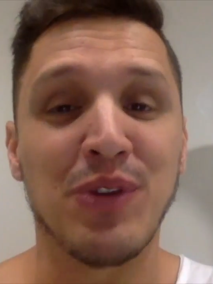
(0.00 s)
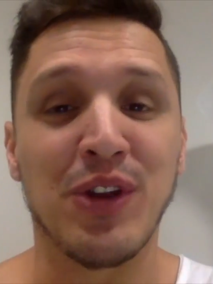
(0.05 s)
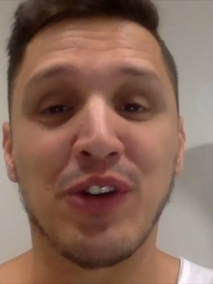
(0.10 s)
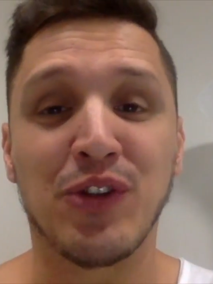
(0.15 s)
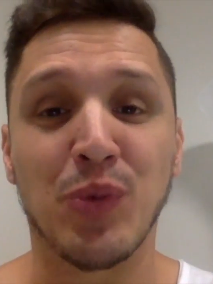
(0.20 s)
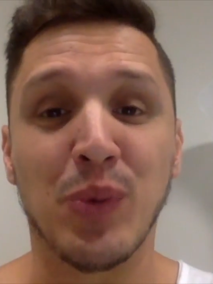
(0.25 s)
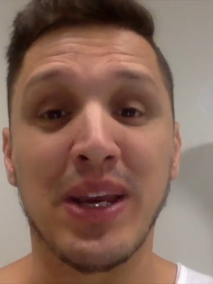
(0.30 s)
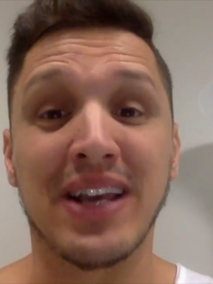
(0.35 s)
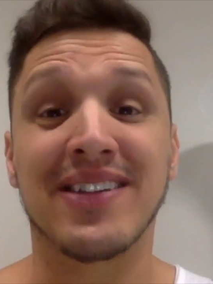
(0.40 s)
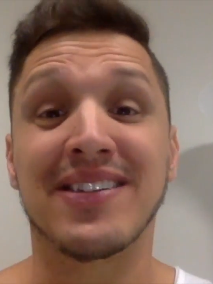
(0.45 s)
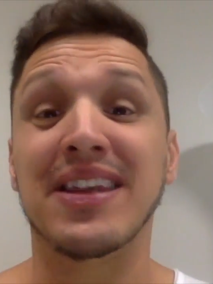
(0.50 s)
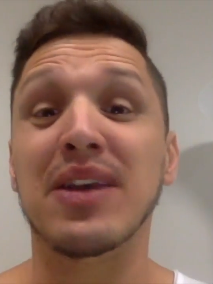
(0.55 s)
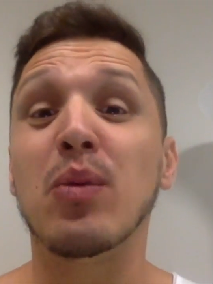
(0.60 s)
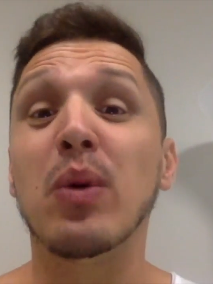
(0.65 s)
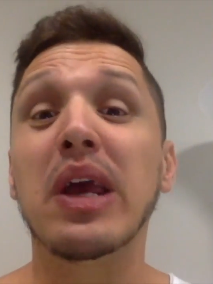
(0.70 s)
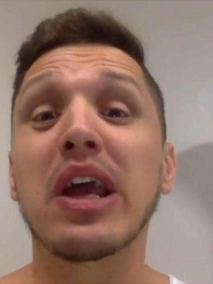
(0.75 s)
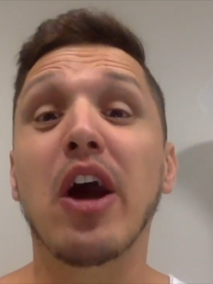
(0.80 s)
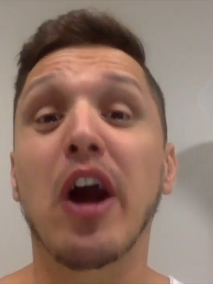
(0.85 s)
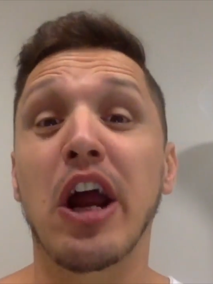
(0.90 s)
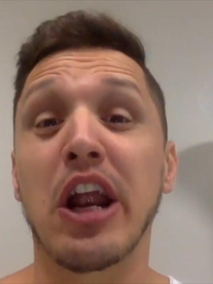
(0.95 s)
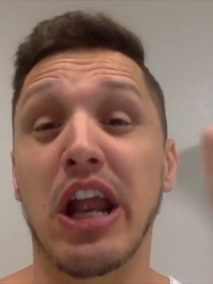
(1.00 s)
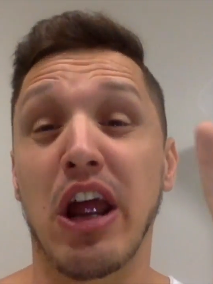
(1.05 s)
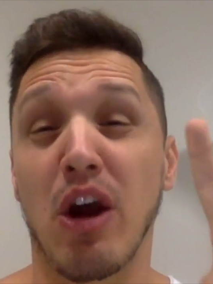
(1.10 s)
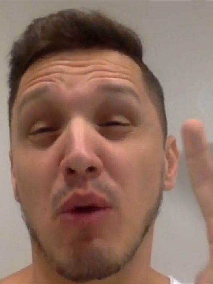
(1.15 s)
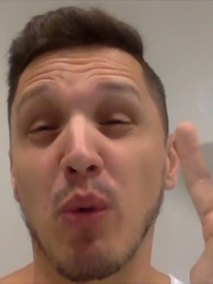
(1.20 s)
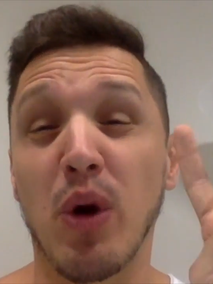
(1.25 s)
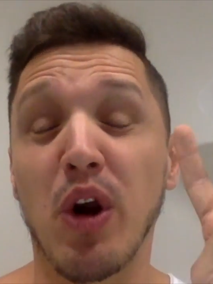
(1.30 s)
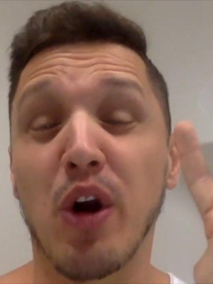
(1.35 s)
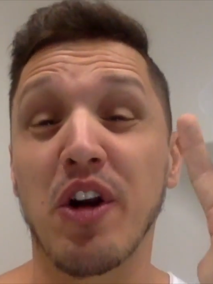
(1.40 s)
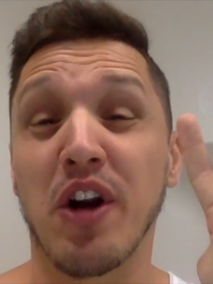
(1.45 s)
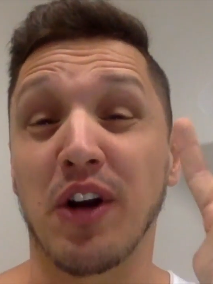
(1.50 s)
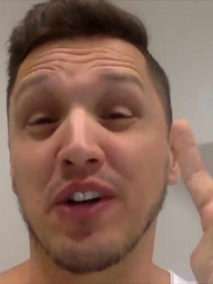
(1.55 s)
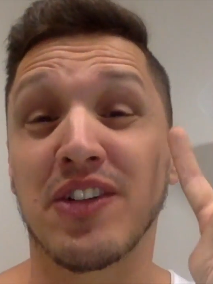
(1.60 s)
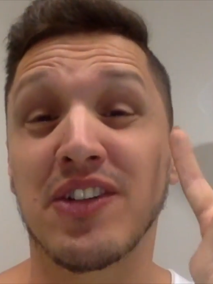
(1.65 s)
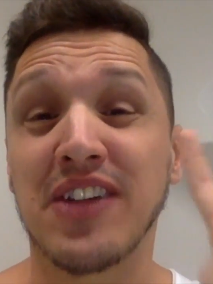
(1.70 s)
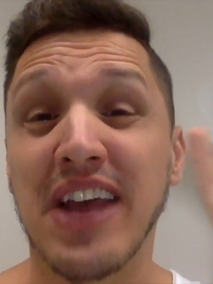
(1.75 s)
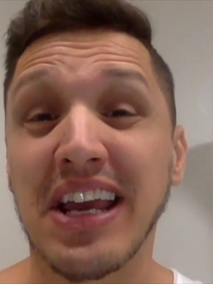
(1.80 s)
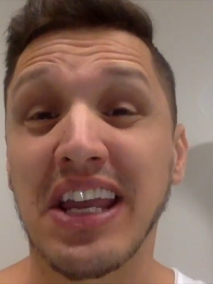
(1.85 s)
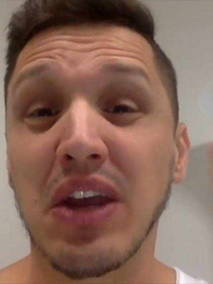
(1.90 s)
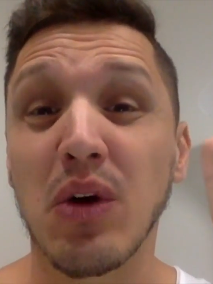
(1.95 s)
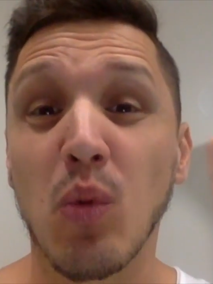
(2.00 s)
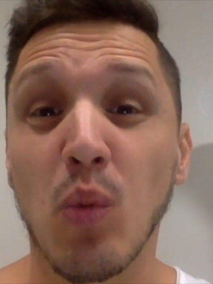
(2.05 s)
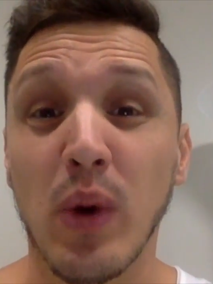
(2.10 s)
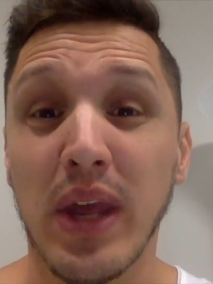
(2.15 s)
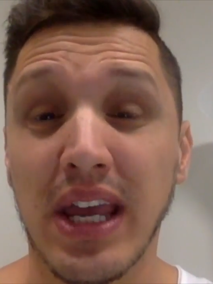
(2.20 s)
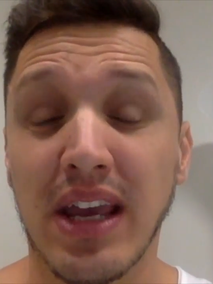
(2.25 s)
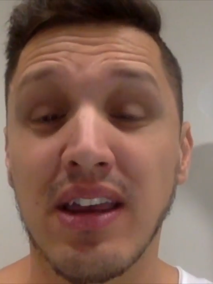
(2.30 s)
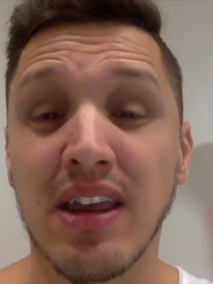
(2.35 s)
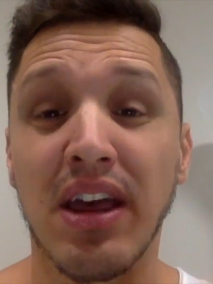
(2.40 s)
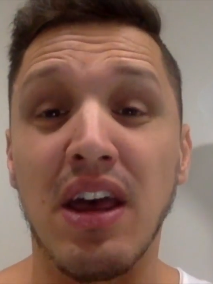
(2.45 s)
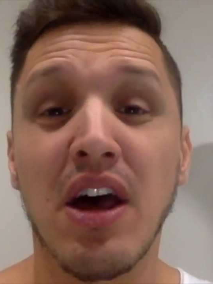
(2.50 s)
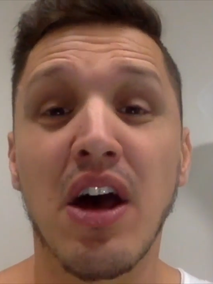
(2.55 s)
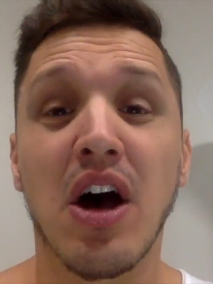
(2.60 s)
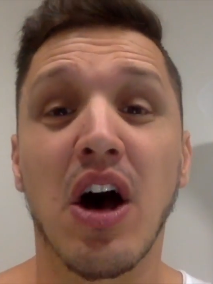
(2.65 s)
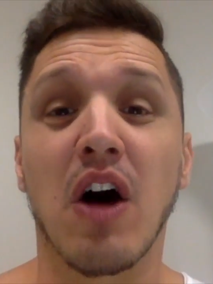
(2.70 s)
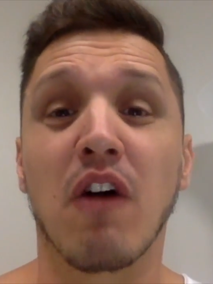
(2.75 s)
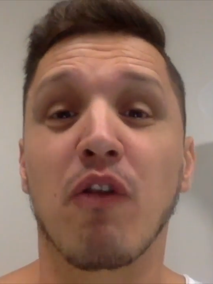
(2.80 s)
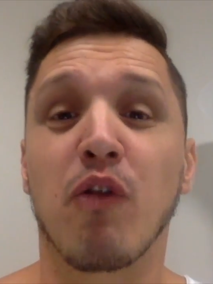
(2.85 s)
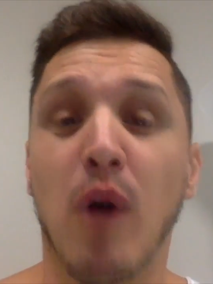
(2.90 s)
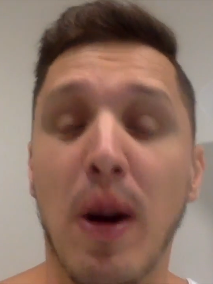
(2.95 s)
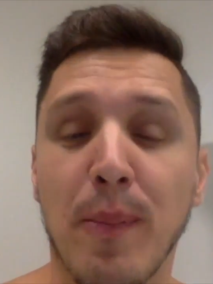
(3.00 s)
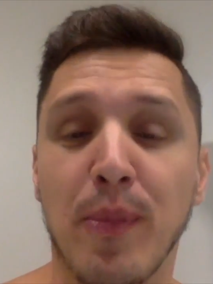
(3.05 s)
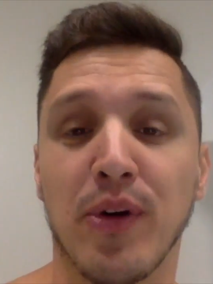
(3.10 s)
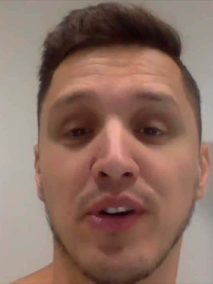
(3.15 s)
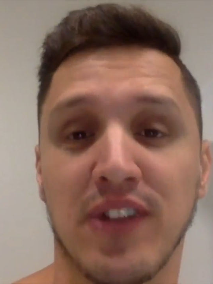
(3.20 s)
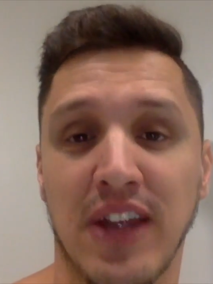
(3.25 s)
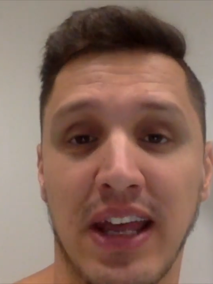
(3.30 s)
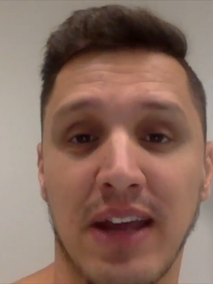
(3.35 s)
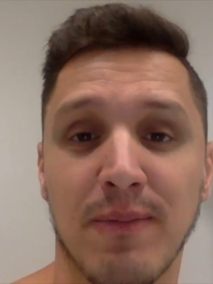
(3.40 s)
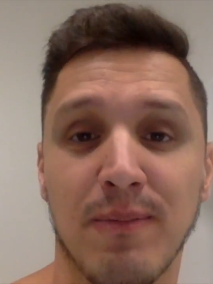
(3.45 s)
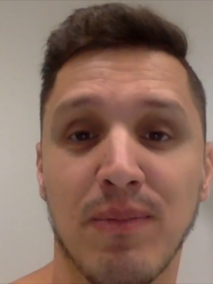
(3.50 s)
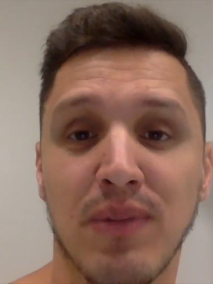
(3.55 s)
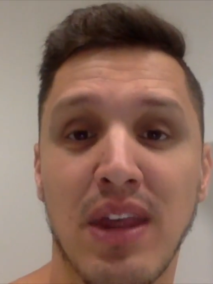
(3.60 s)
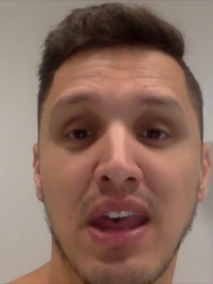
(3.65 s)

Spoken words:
this week. See, we are in our second week of Represent,